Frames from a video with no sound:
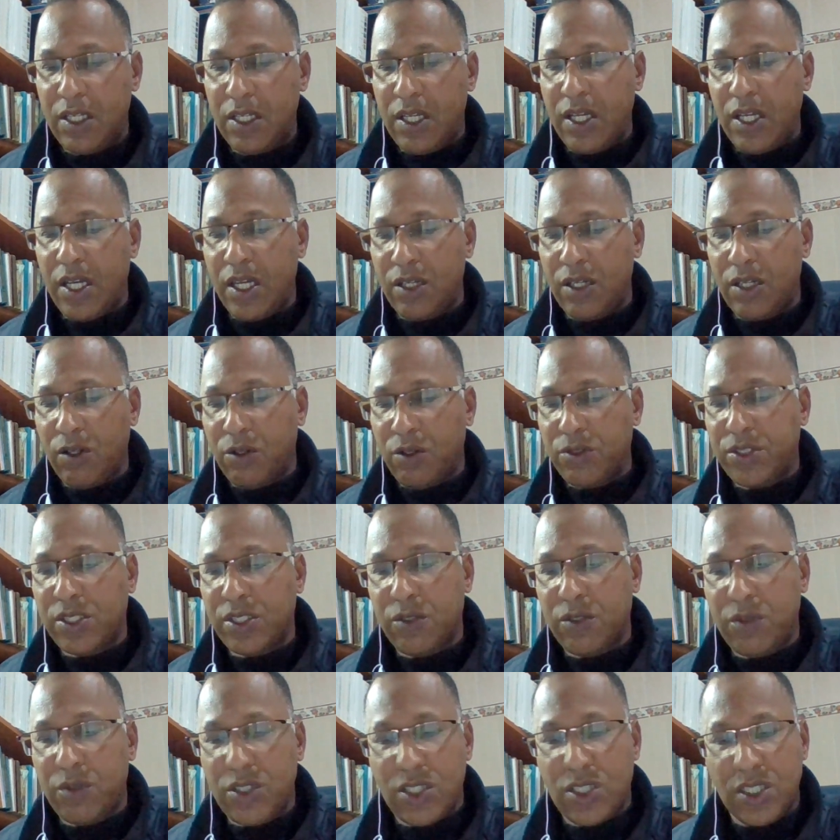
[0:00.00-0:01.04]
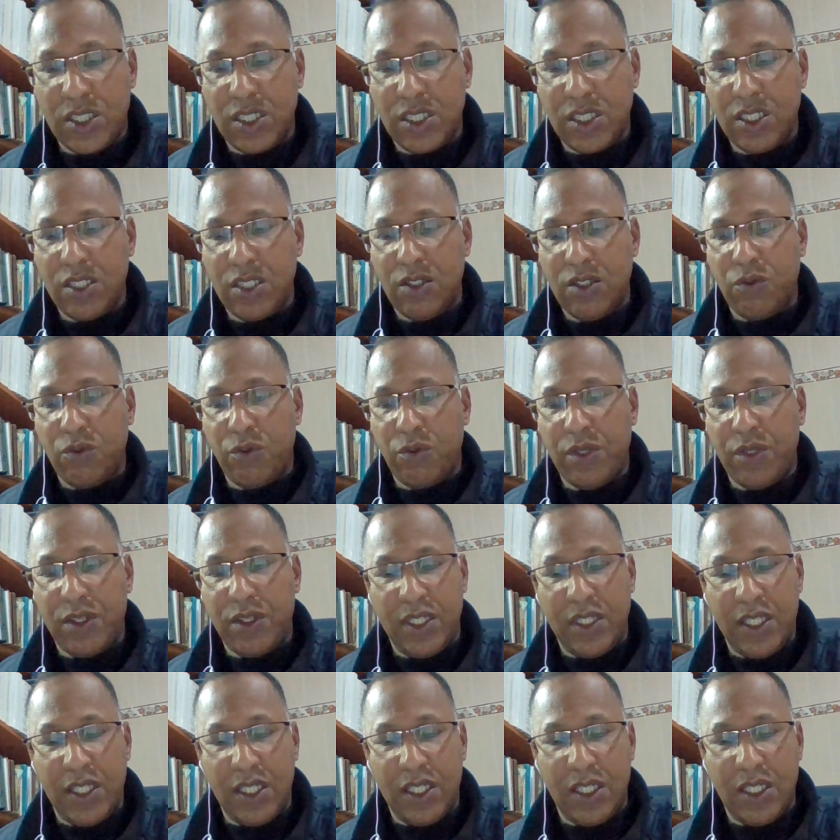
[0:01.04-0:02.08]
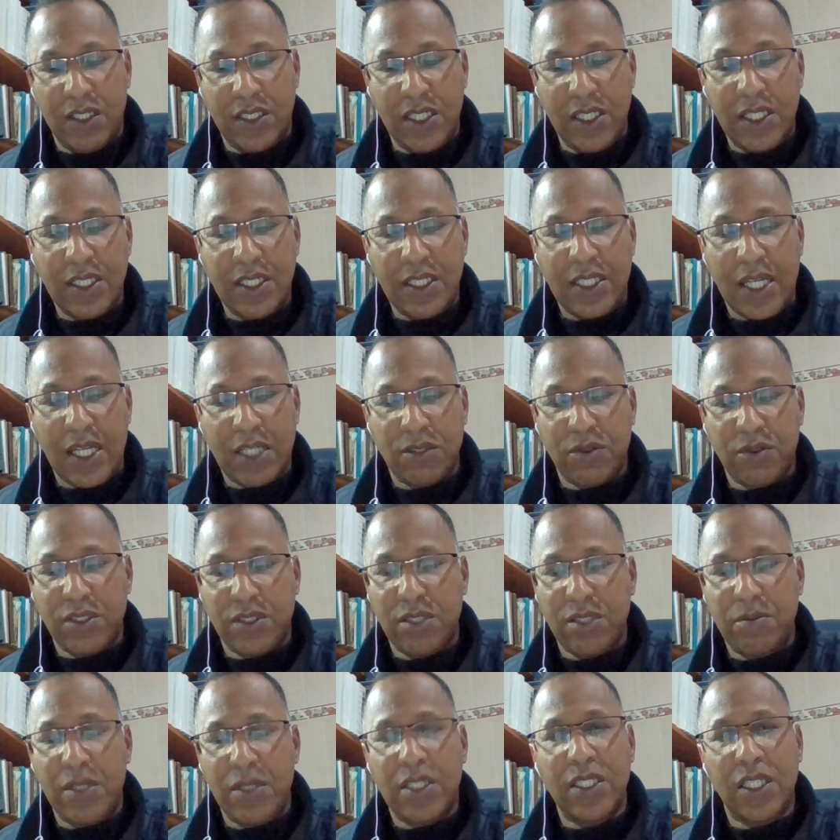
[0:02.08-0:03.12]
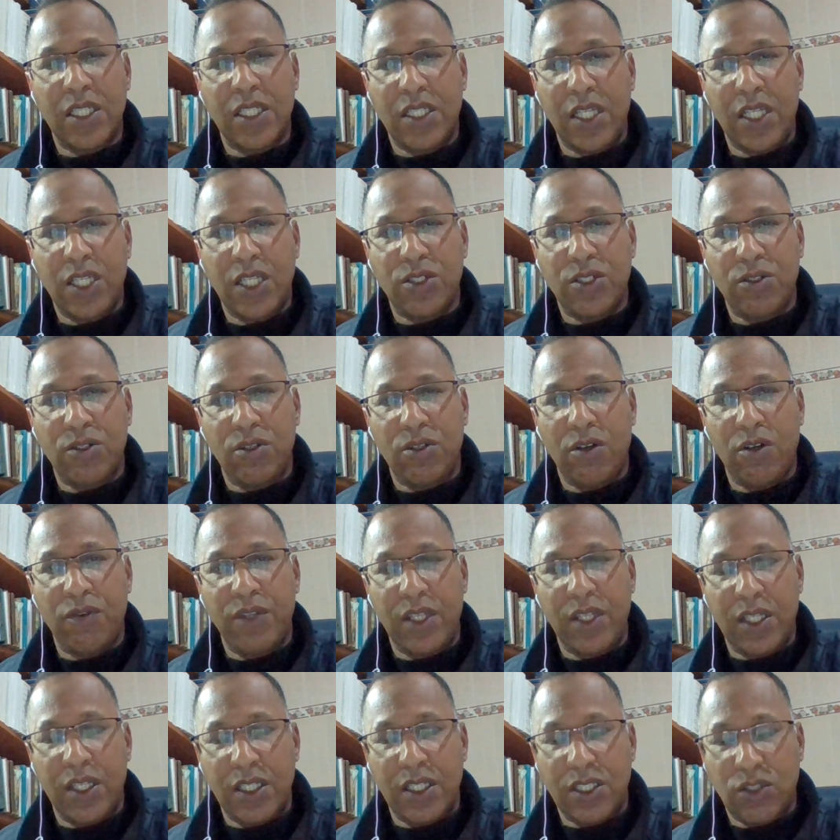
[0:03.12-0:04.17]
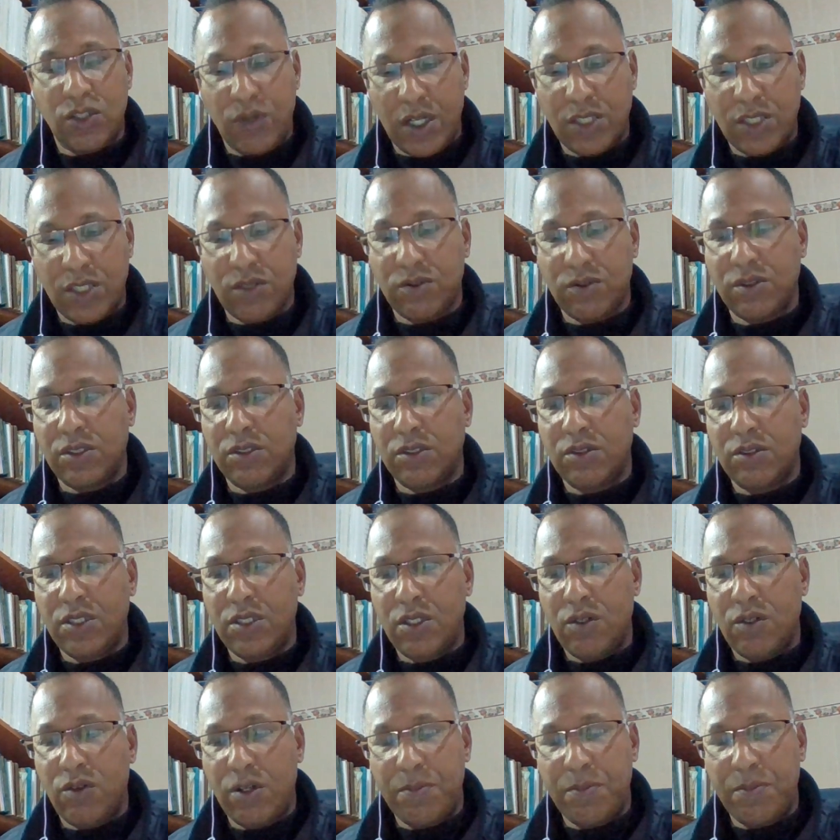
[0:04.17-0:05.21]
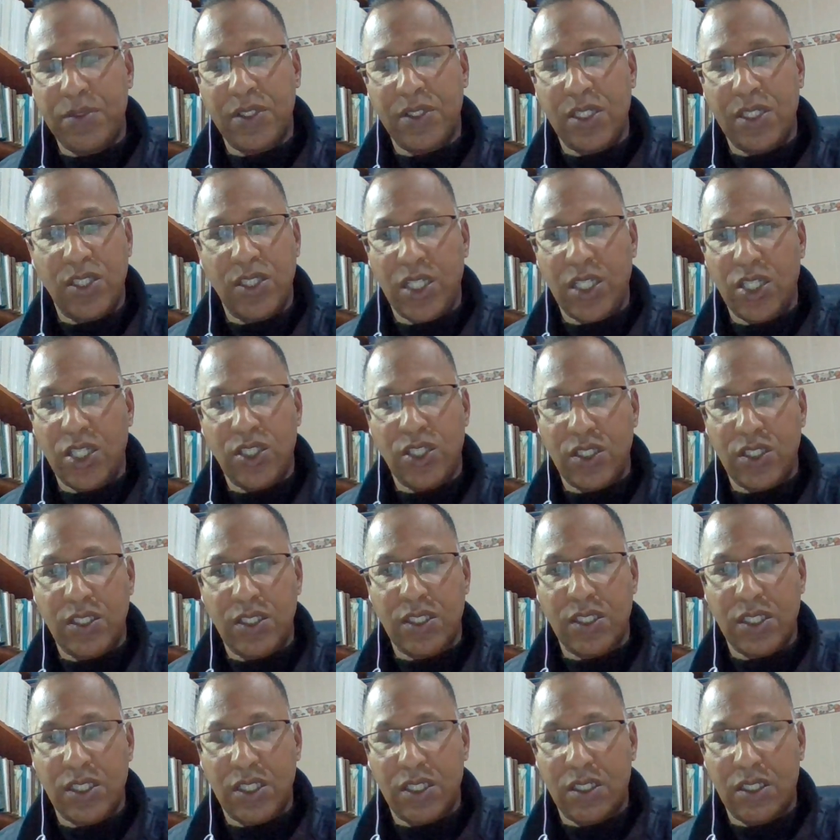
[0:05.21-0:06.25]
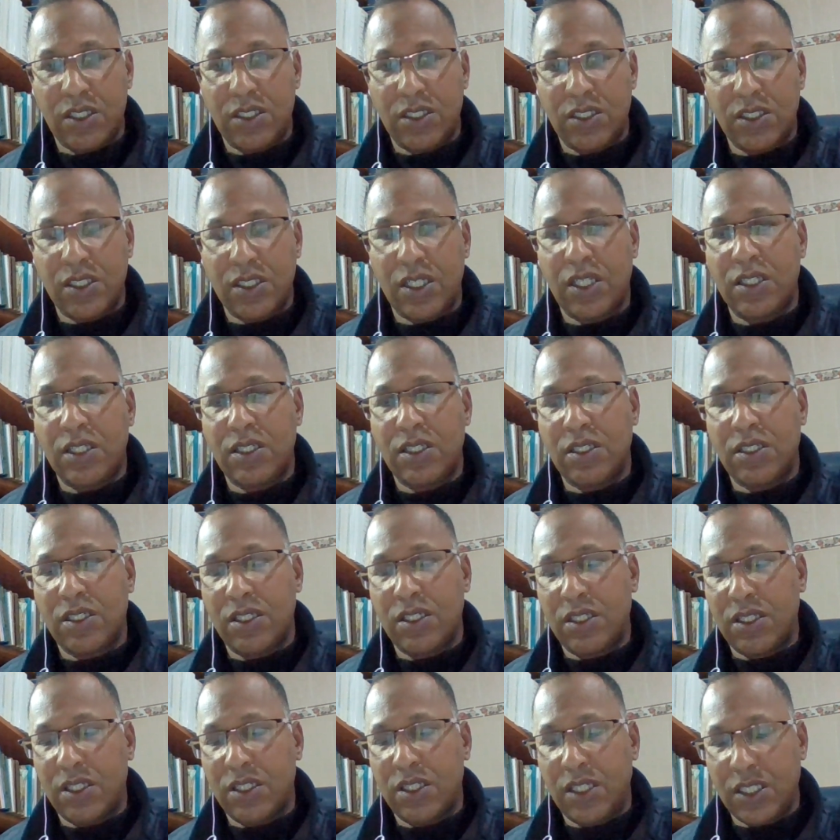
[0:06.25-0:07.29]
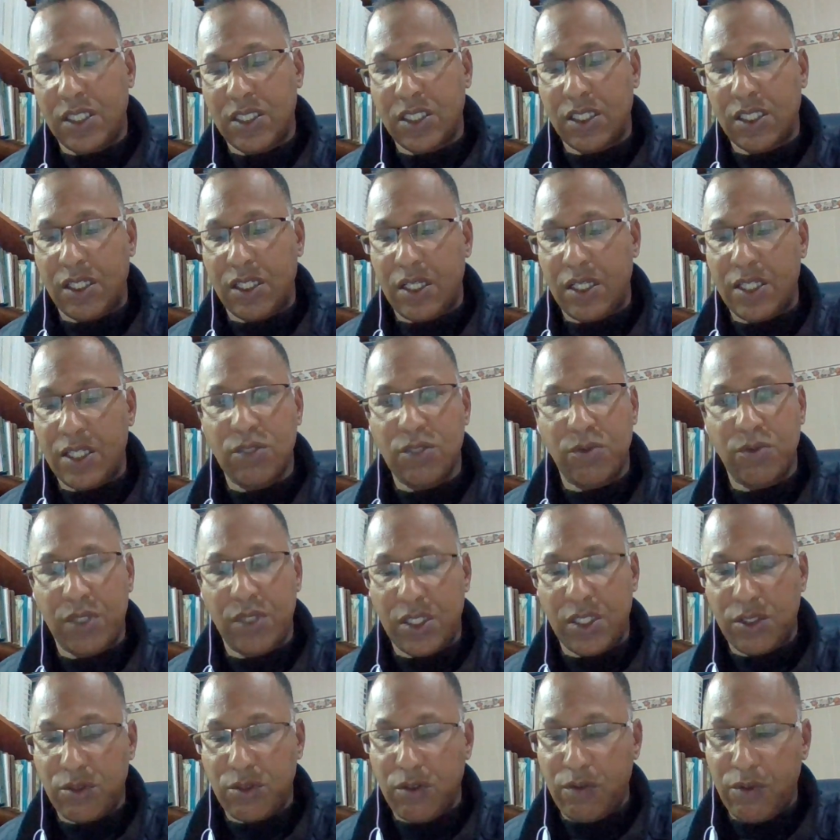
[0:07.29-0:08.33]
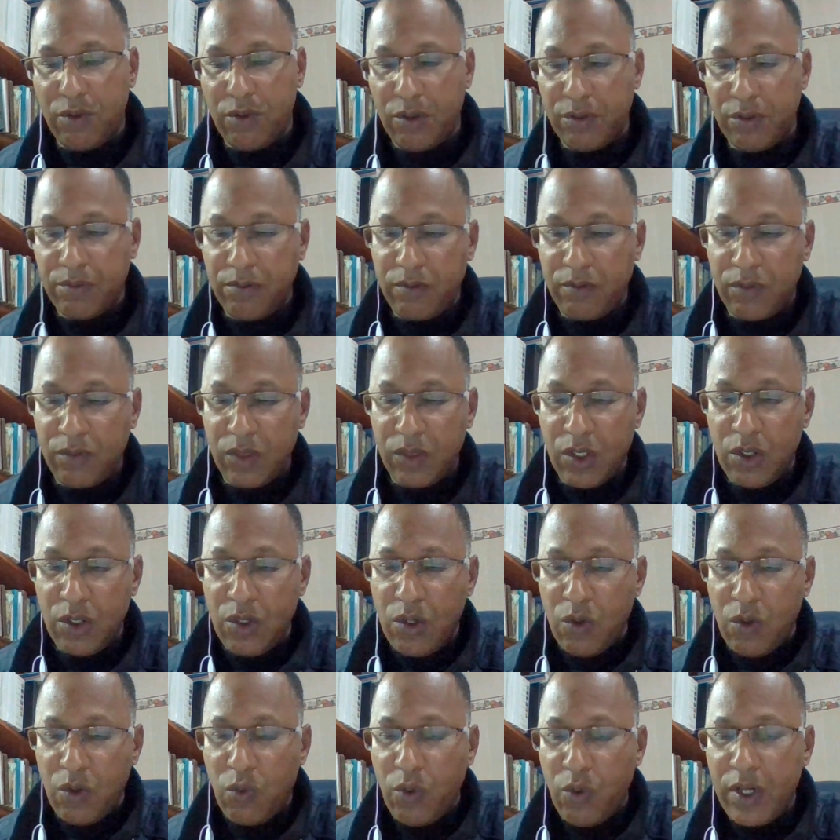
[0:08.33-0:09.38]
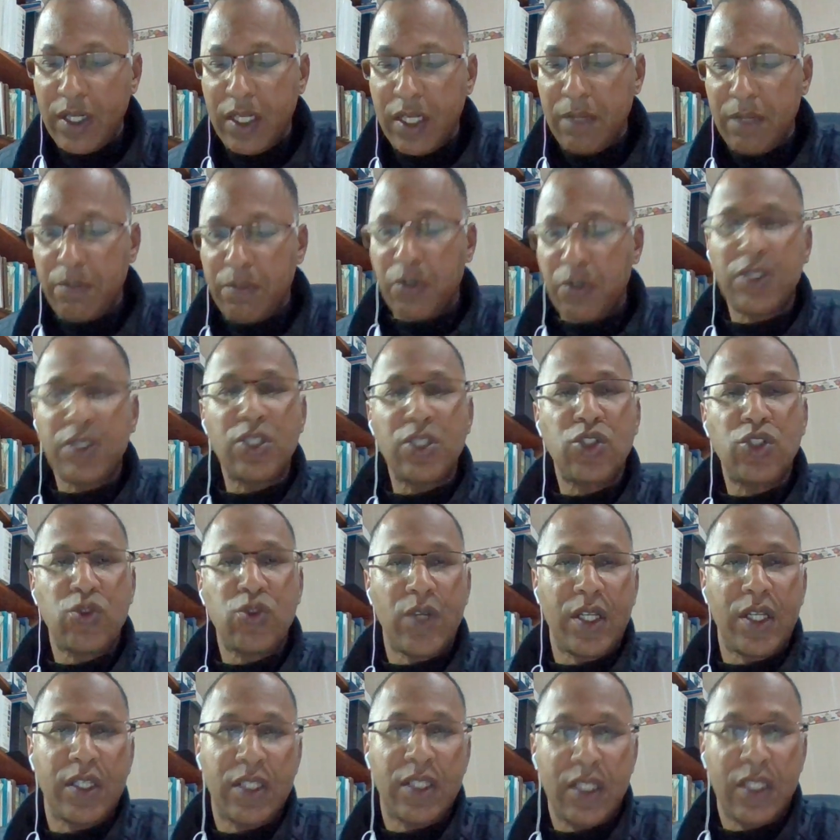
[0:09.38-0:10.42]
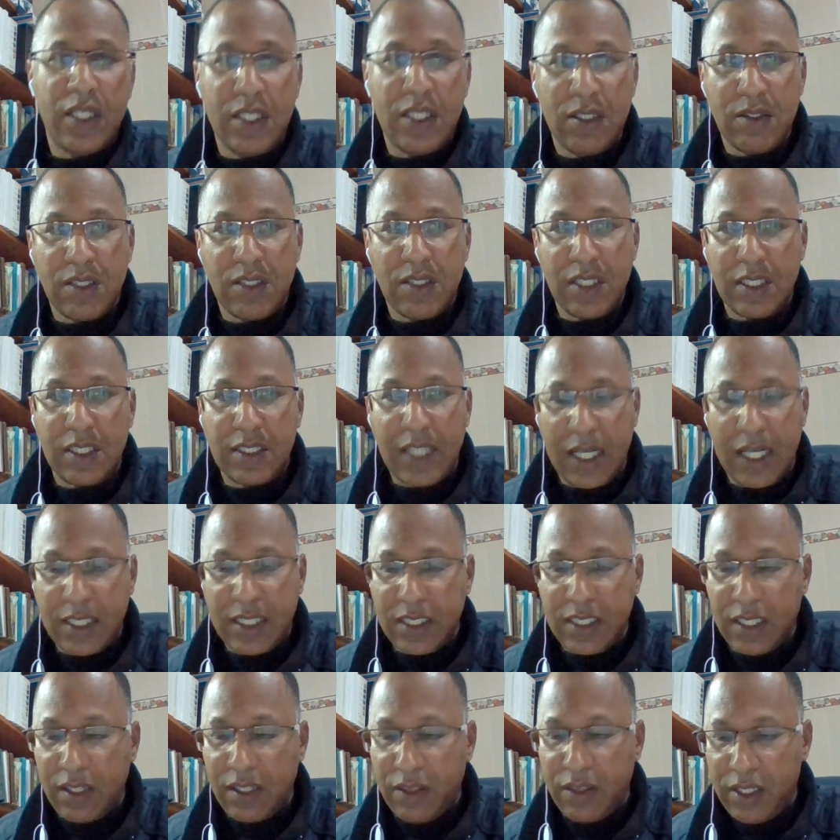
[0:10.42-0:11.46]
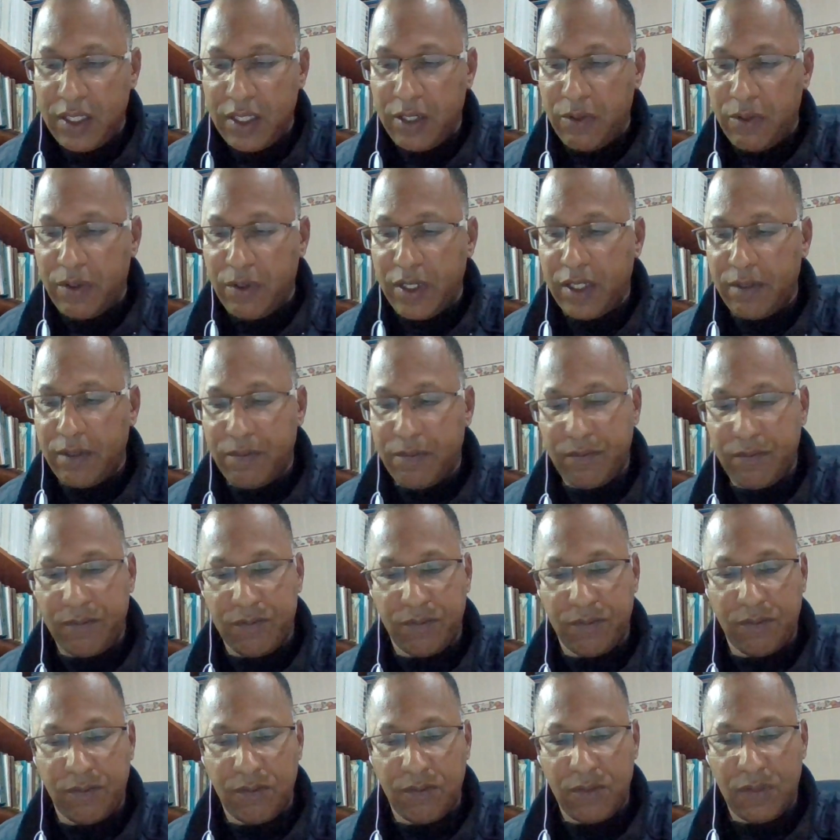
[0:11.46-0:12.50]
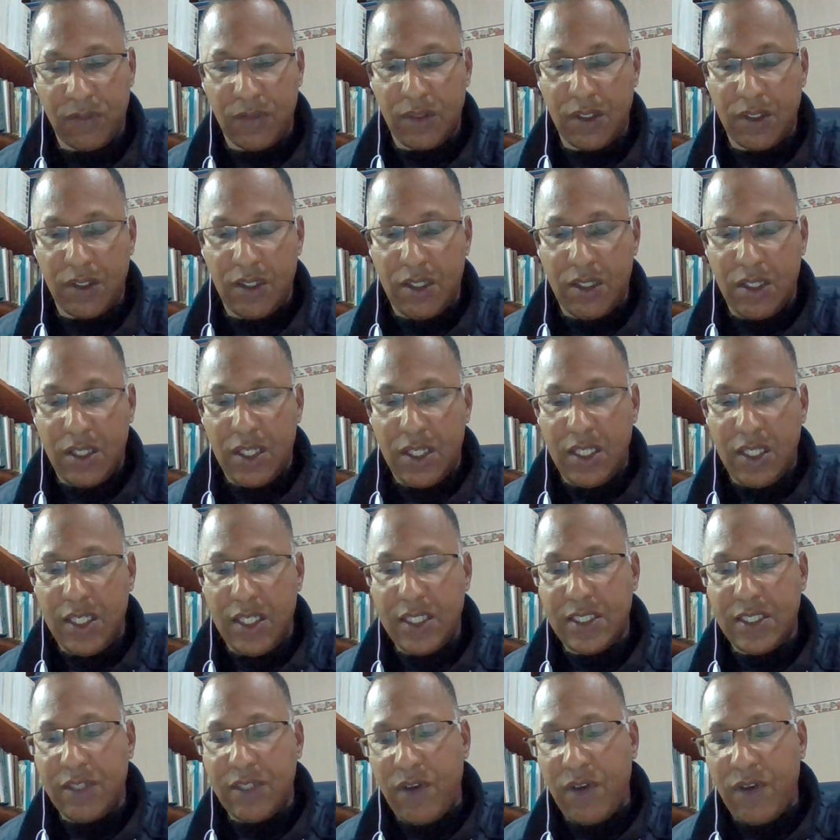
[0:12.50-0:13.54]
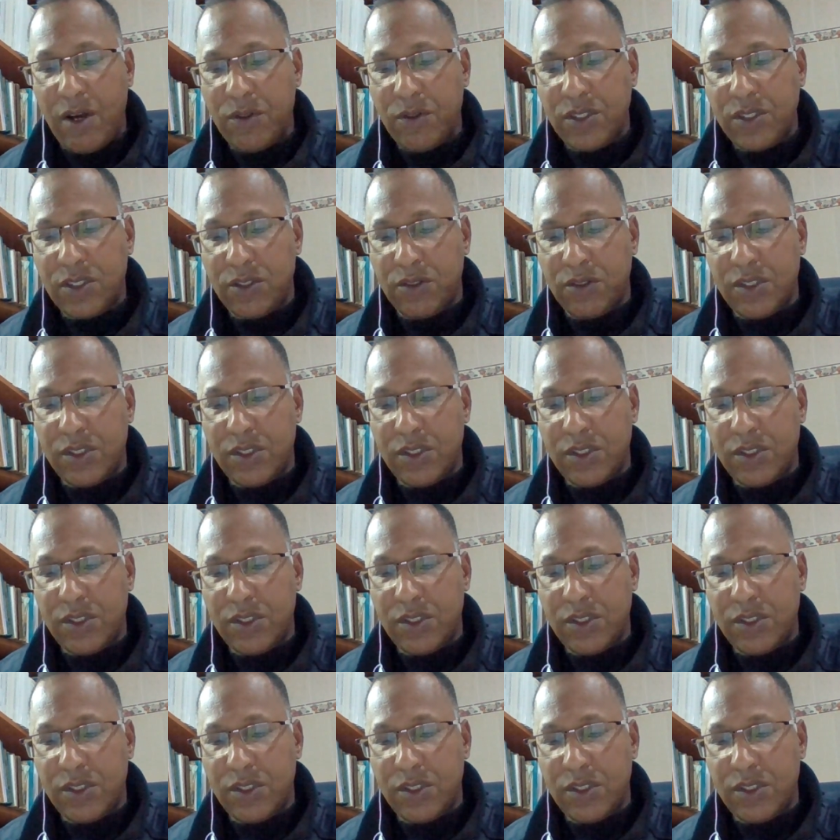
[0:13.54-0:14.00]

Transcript: and also which with the syntax or semantic nature of the structural representation and etc. and so on and so forth. One important trend in the syntactic theory is devoted to the